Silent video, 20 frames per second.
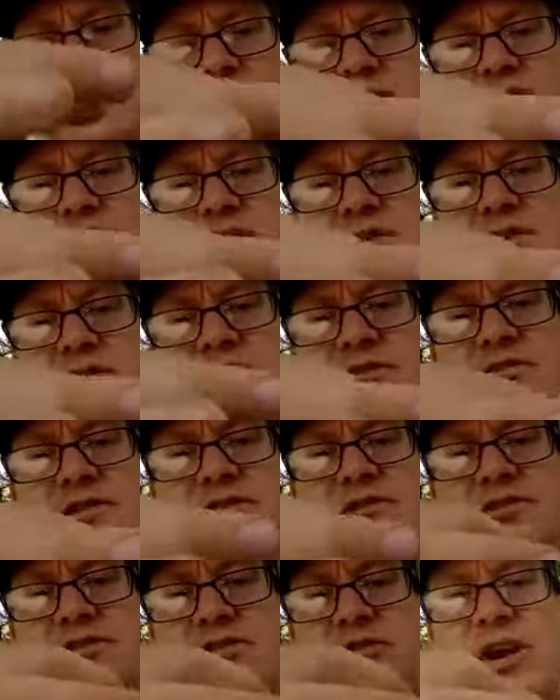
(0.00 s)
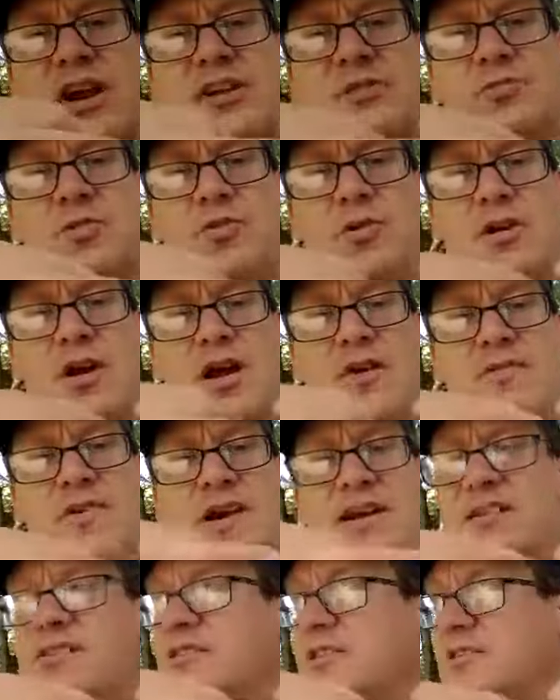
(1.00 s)
you can use these in transport. I've
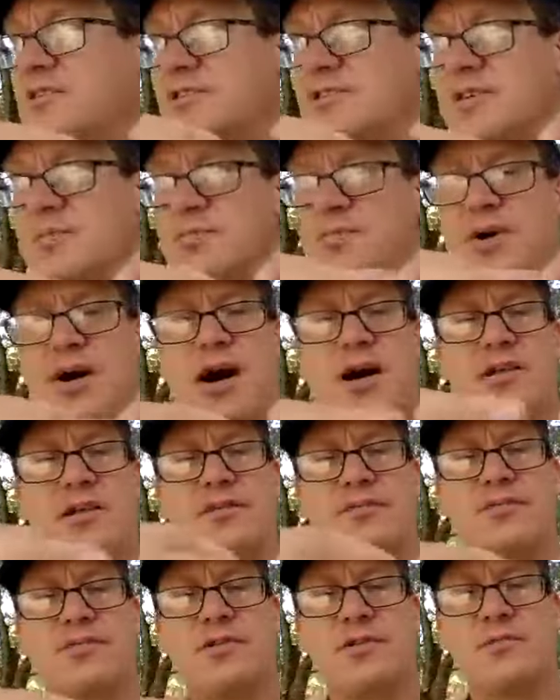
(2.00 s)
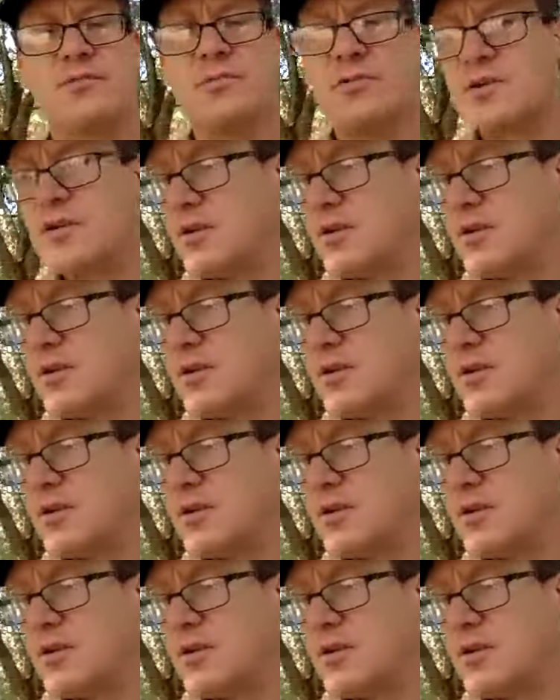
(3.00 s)
actually sent pollen from